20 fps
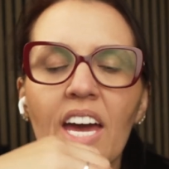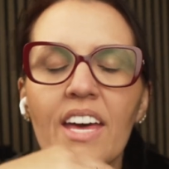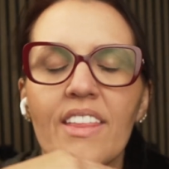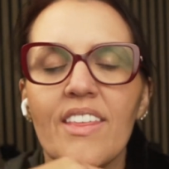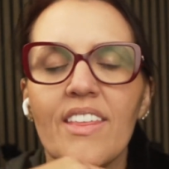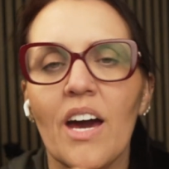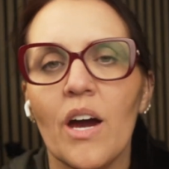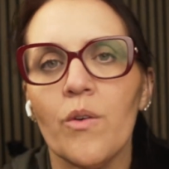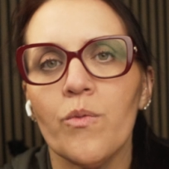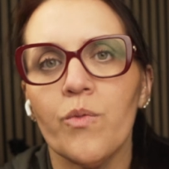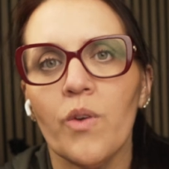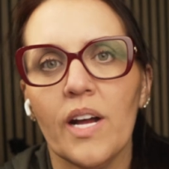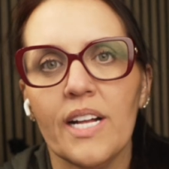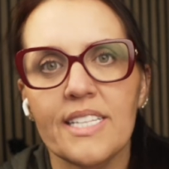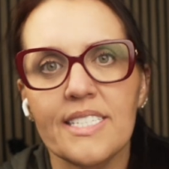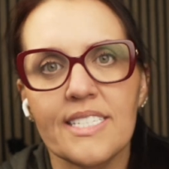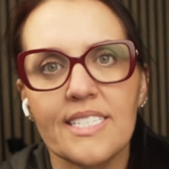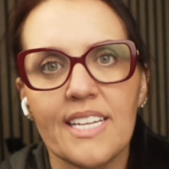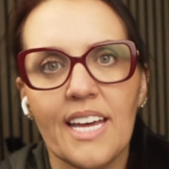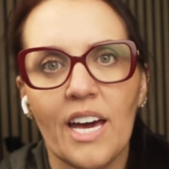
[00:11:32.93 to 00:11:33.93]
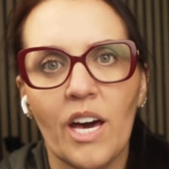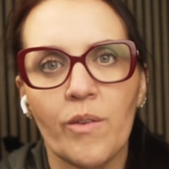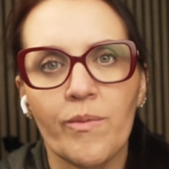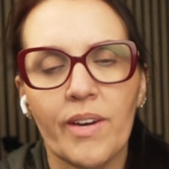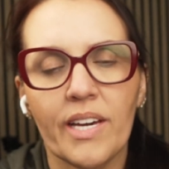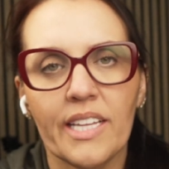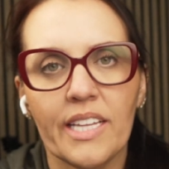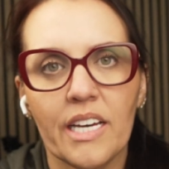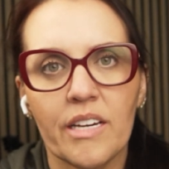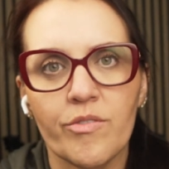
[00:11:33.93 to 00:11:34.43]
that runs down
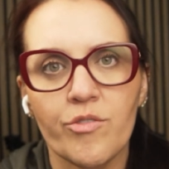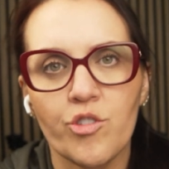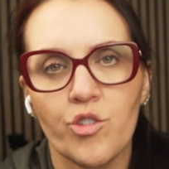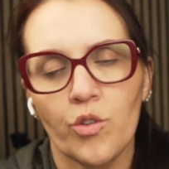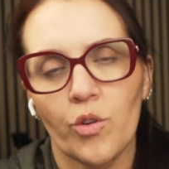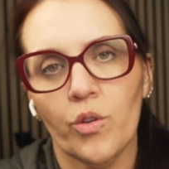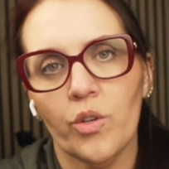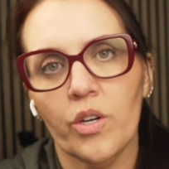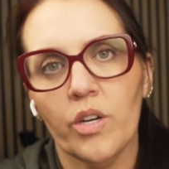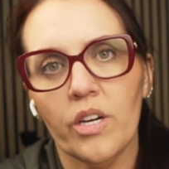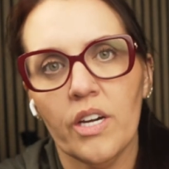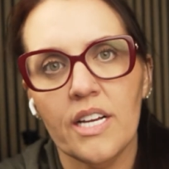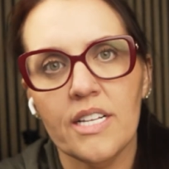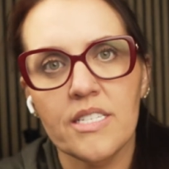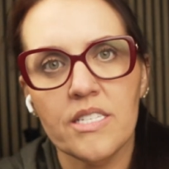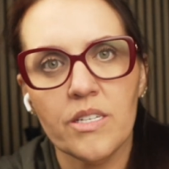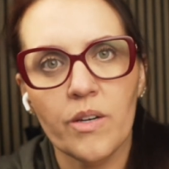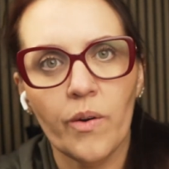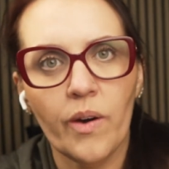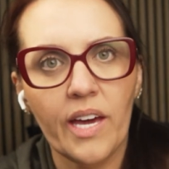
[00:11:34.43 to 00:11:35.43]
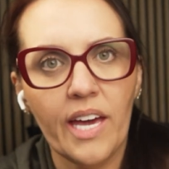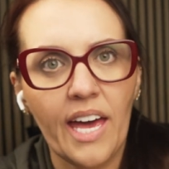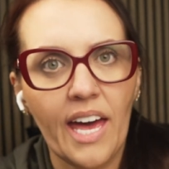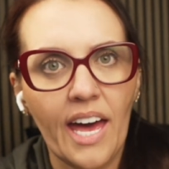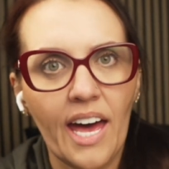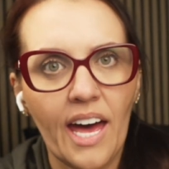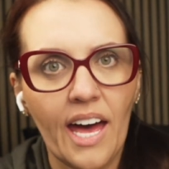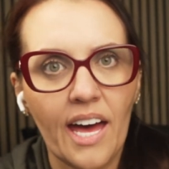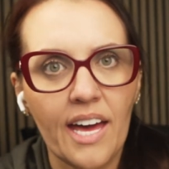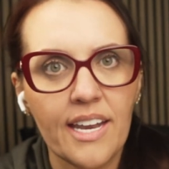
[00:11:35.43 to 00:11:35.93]
my left shoulder. And so I
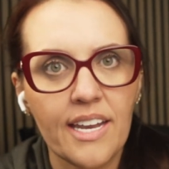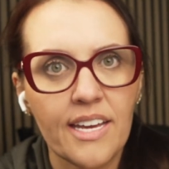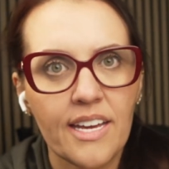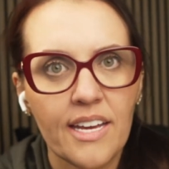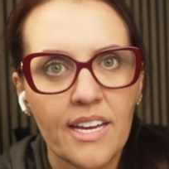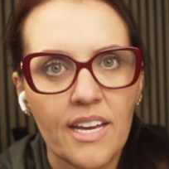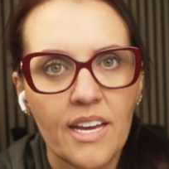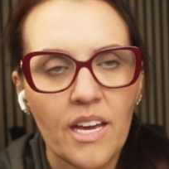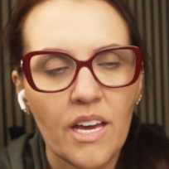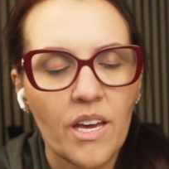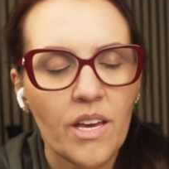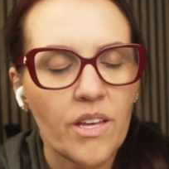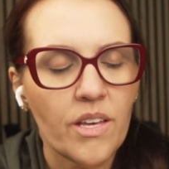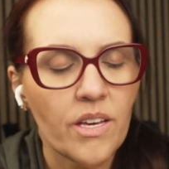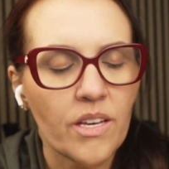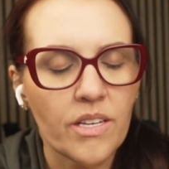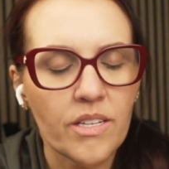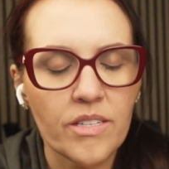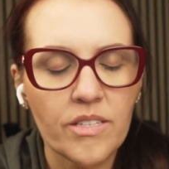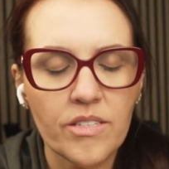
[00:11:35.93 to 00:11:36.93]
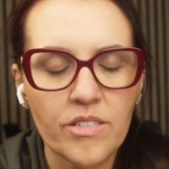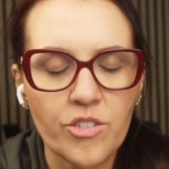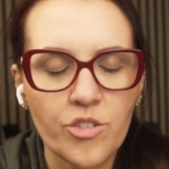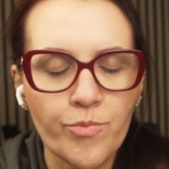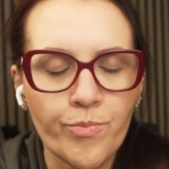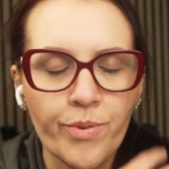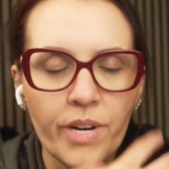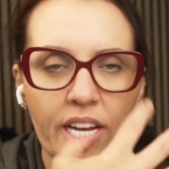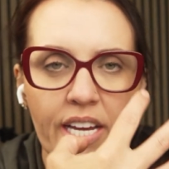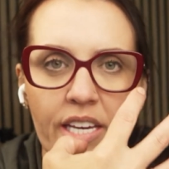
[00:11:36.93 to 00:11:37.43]
had
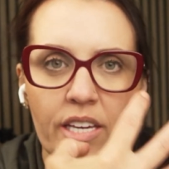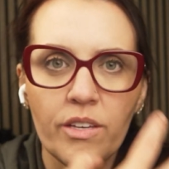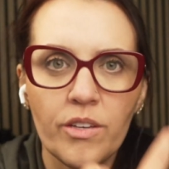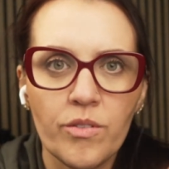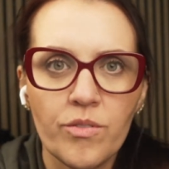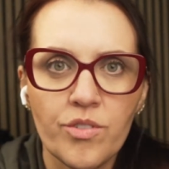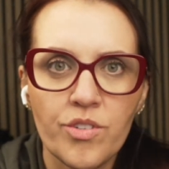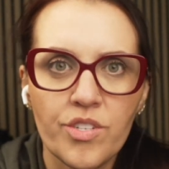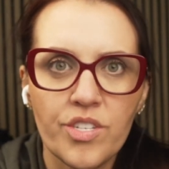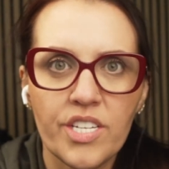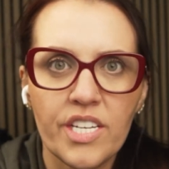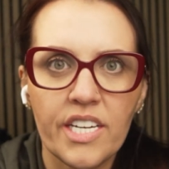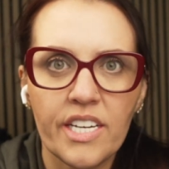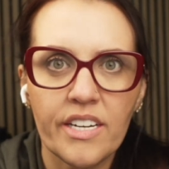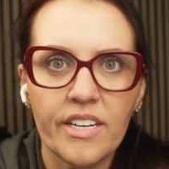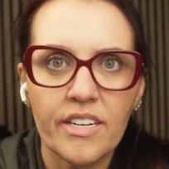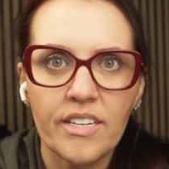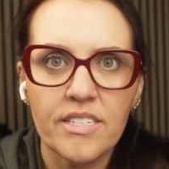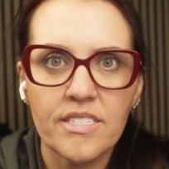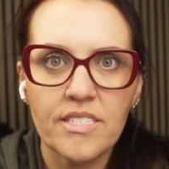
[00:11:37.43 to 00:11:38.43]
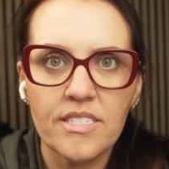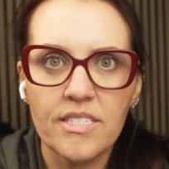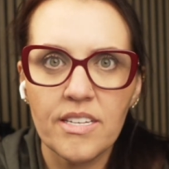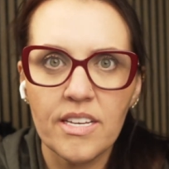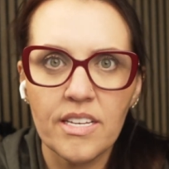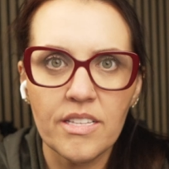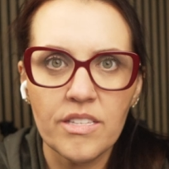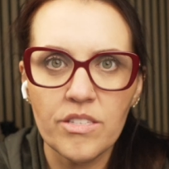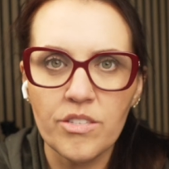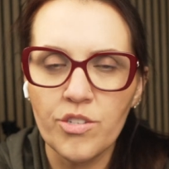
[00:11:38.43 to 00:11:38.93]
bring you to tears,
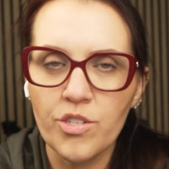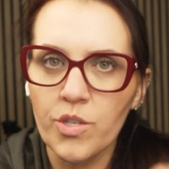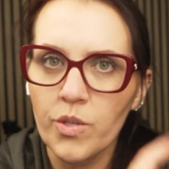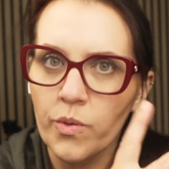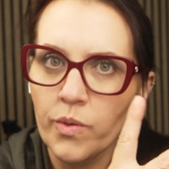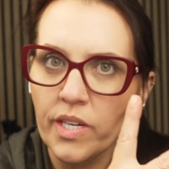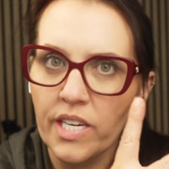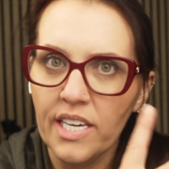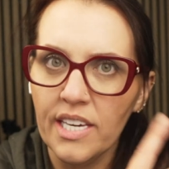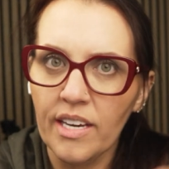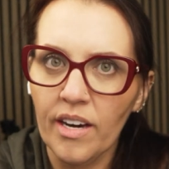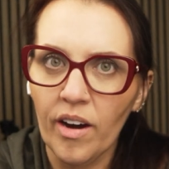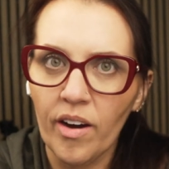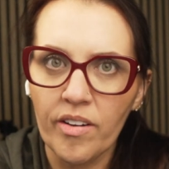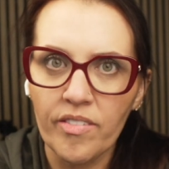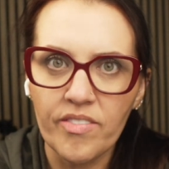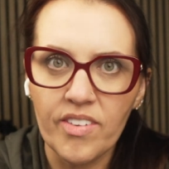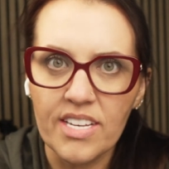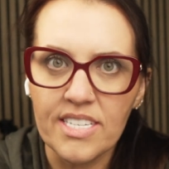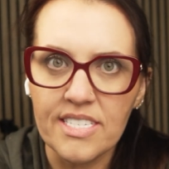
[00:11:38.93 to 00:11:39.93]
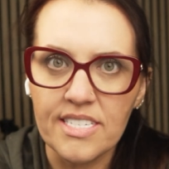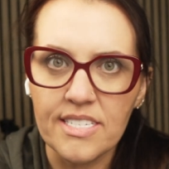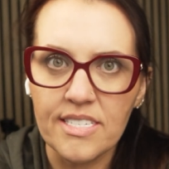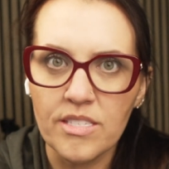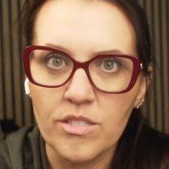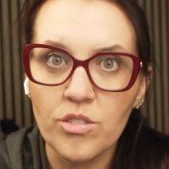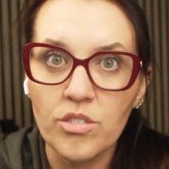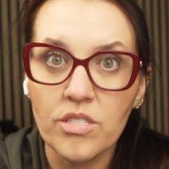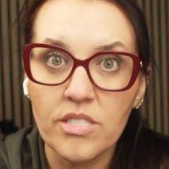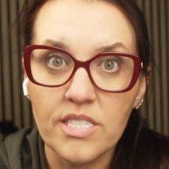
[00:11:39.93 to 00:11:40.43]
2 ER
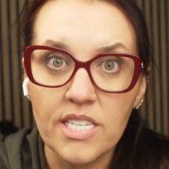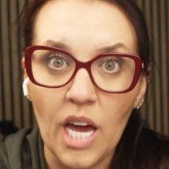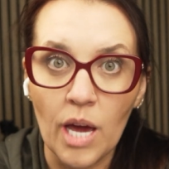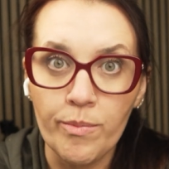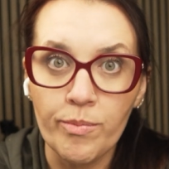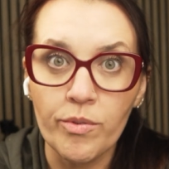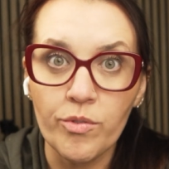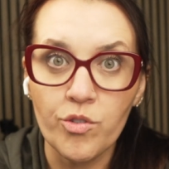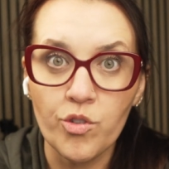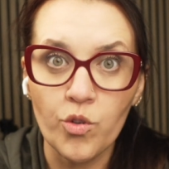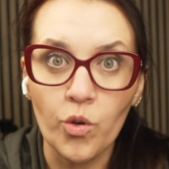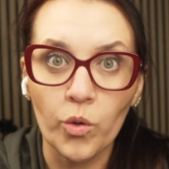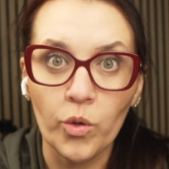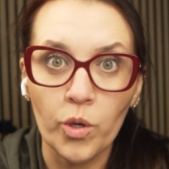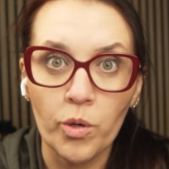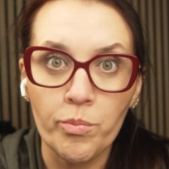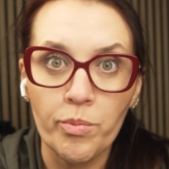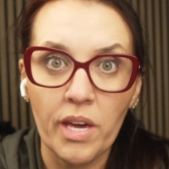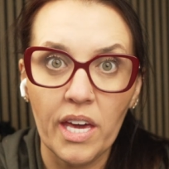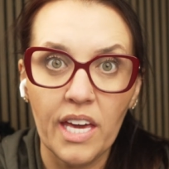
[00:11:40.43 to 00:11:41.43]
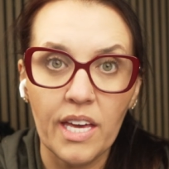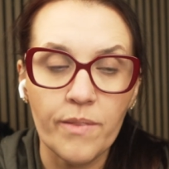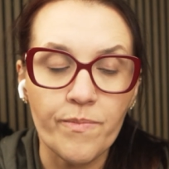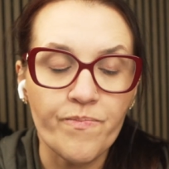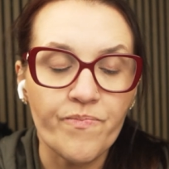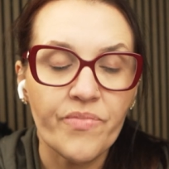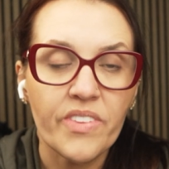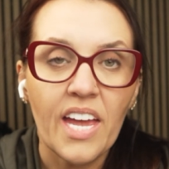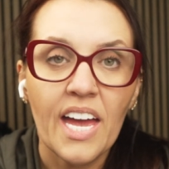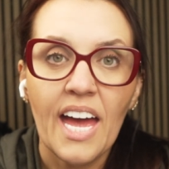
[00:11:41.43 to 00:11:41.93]
visits type of shoulder
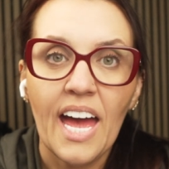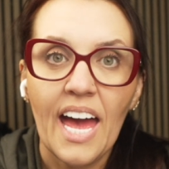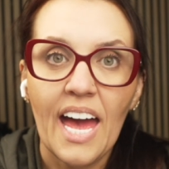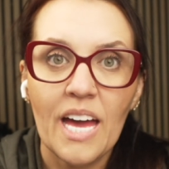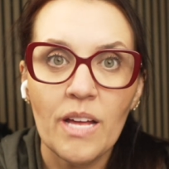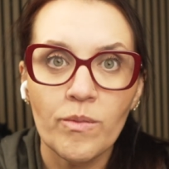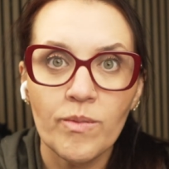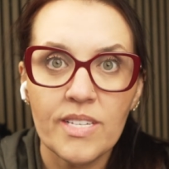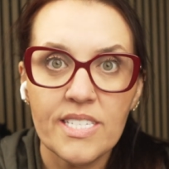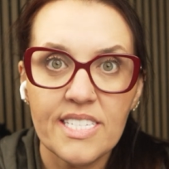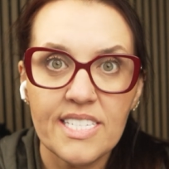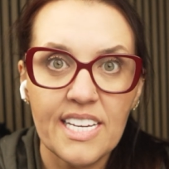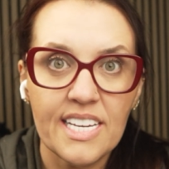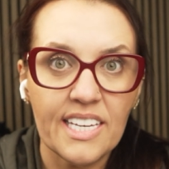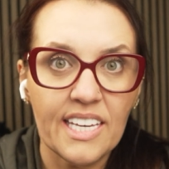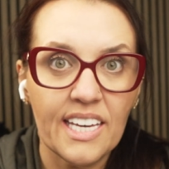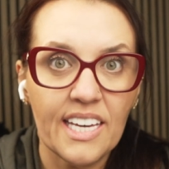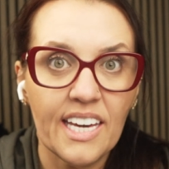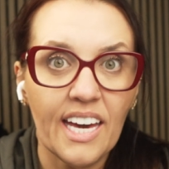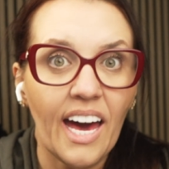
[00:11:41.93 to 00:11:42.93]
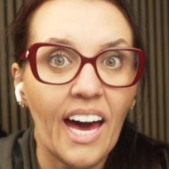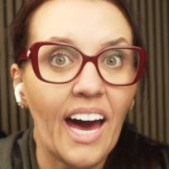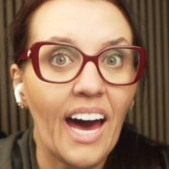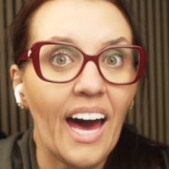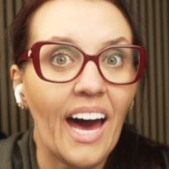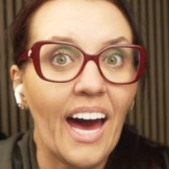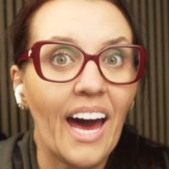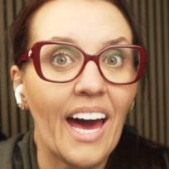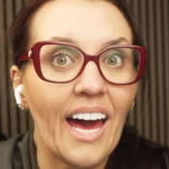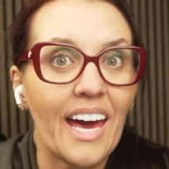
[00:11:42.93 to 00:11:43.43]
pain, and was taking
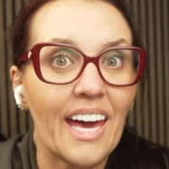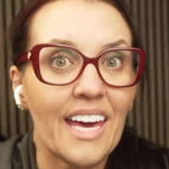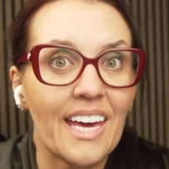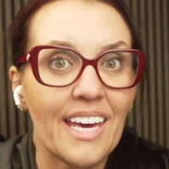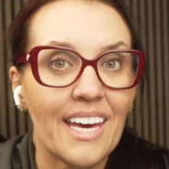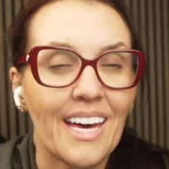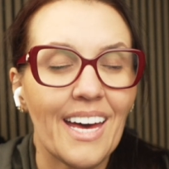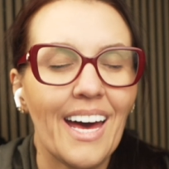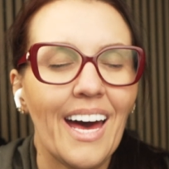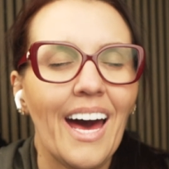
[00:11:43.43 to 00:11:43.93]
high